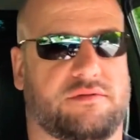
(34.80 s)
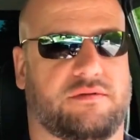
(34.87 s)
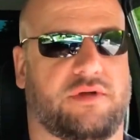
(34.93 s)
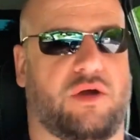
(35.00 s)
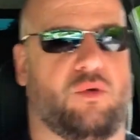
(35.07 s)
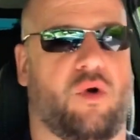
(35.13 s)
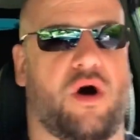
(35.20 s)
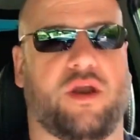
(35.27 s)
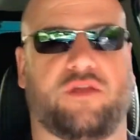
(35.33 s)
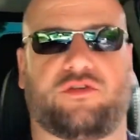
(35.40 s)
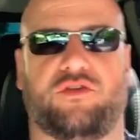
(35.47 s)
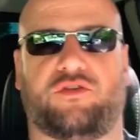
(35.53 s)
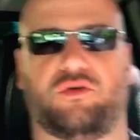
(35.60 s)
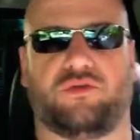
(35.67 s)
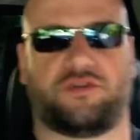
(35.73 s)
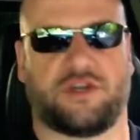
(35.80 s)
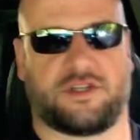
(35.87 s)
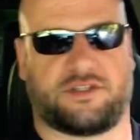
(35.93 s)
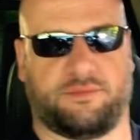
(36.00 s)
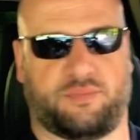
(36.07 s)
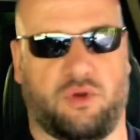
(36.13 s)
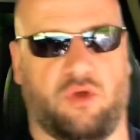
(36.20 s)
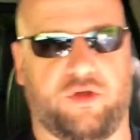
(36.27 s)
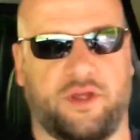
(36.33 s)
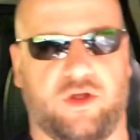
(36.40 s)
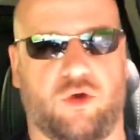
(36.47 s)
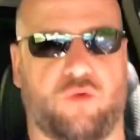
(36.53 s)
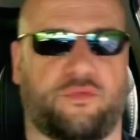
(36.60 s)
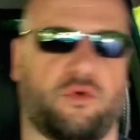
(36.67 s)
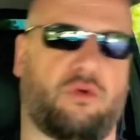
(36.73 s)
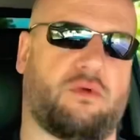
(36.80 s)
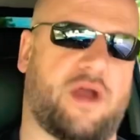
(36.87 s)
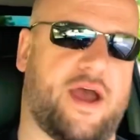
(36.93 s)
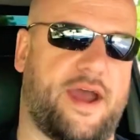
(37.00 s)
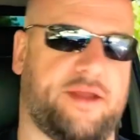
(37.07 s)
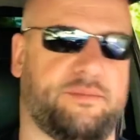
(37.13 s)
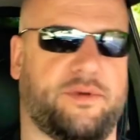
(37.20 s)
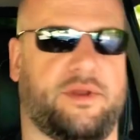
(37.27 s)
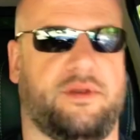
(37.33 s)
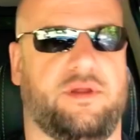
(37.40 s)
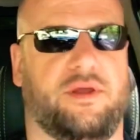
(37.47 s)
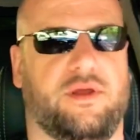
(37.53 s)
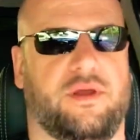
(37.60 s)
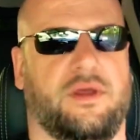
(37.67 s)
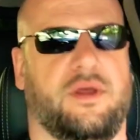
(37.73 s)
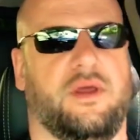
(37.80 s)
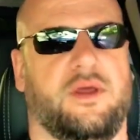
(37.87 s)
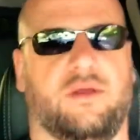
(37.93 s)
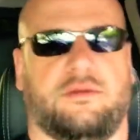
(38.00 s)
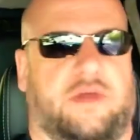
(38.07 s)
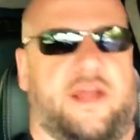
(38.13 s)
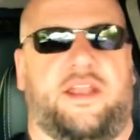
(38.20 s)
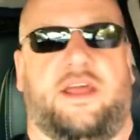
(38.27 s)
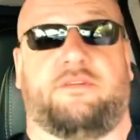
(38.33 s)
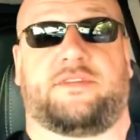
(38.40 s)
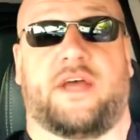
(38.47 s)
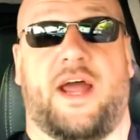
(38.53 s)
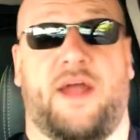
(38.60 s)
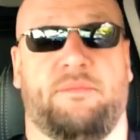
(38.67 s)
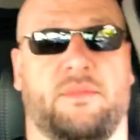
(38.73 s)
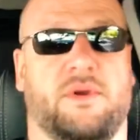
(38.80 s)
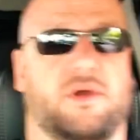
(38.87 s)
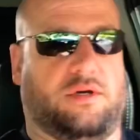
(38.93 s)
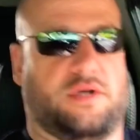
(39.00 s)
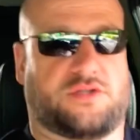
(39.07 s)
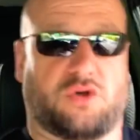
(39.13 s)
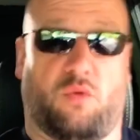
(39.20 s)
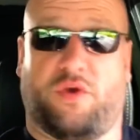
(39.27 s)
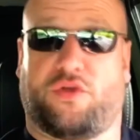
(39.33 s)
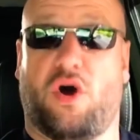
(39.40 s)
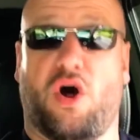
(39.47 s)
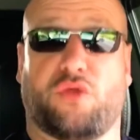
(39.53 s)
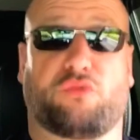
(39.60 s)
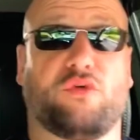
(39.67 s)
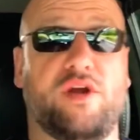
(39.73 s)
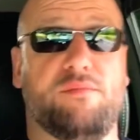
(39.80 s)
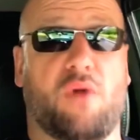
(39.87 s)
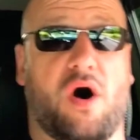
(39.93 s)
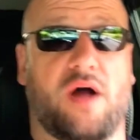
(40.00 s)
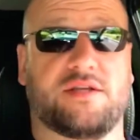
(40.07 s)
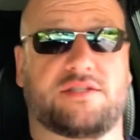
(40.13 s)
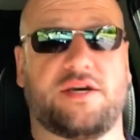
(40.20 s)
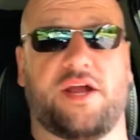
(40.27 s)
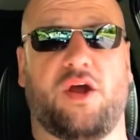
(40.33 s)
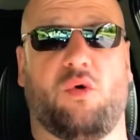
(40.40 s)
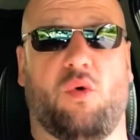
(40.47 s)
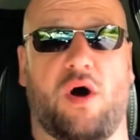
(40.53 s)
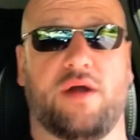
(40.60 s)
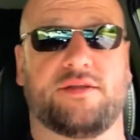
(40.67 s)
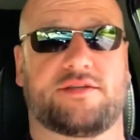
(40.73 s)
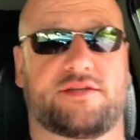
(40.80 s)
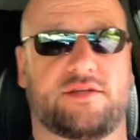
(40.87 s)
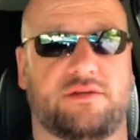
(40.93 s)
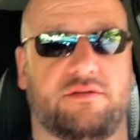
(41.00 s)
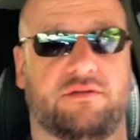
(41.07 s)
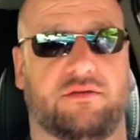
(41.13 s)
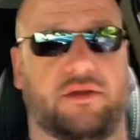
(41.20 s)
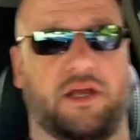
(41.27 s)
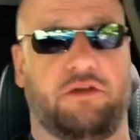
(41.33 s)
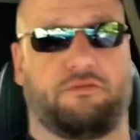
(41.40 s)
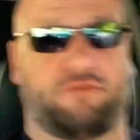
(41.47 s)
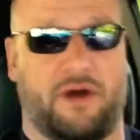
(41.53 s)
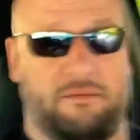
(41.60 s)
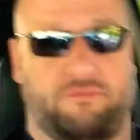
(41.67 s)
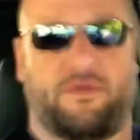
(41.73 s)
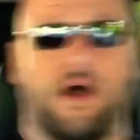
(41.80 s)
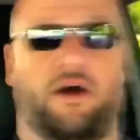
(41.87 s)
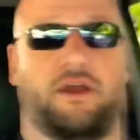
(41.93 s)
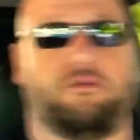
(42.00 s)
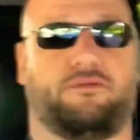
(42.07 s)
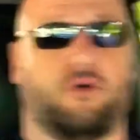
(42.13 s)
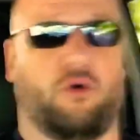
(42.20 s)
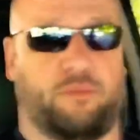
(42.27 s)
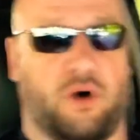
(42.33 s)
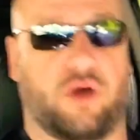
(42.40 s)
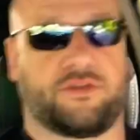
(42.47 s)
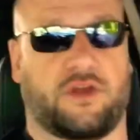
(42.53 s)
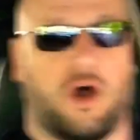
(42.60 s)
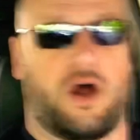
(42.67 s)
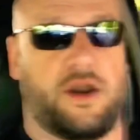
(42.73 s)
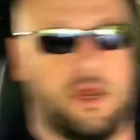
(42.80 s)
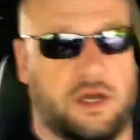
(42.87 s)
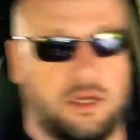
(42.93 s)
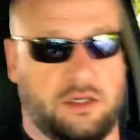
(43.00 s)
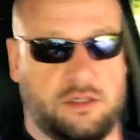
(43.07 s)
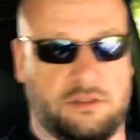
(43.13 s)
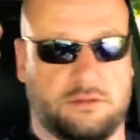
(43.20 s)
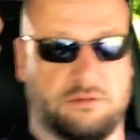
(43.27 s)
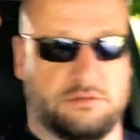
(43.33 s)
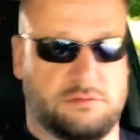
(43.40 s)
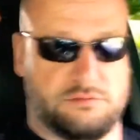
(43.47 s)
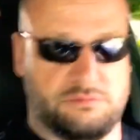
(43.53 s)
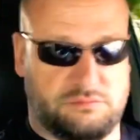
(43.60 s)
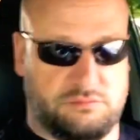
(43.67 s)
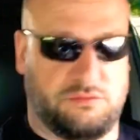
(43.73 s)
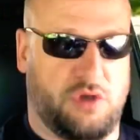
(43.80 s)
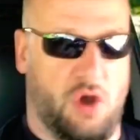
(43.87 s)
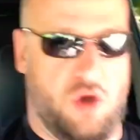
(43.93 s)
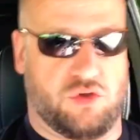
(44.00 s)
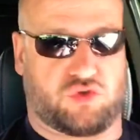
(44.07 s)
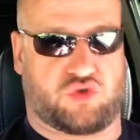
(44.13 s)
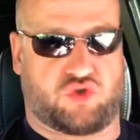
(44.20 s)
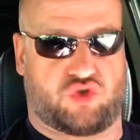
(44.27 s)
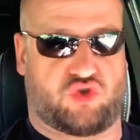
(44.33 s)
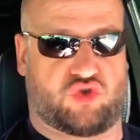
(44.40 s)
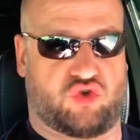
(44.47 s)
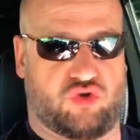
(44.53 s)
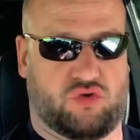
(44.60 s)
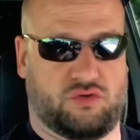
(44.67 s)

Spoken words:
I wanted to do just the pulley and go for a ride, but I didn't have time. So with all three mods done at once, and I'm finally full bolt on, yes,